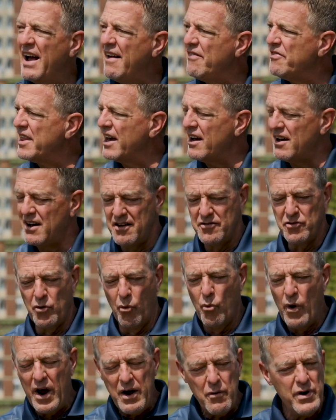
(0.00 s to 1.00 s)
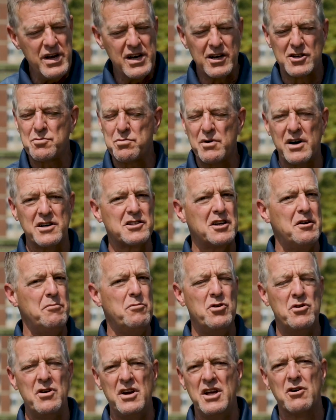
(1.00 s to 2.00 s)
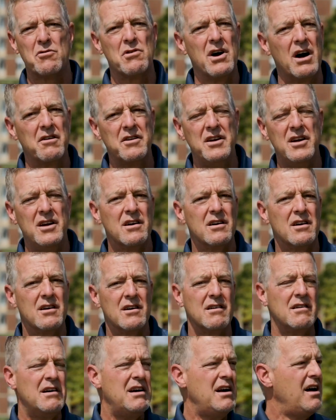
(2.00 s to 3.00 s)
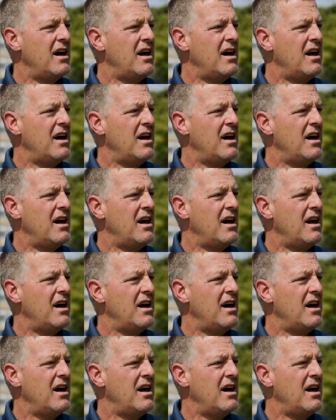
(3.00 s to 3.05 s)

And the, the way we express community around here,